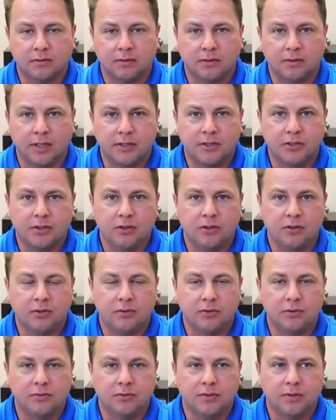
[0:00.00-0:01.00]
Let's
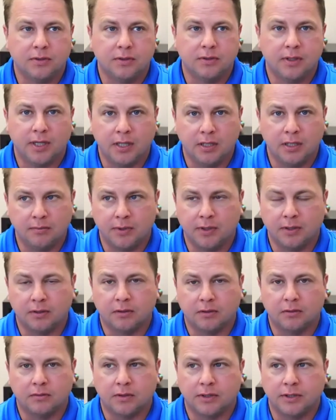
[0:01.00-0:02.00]
use
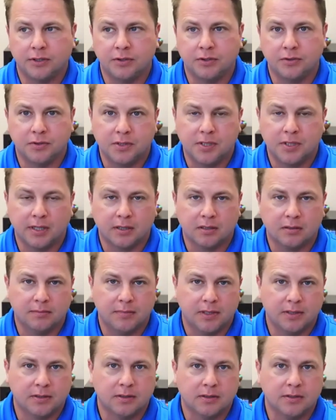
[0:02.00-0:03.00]
email. Let's use text
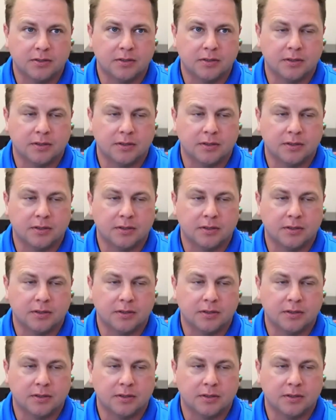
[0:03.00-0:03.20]
message.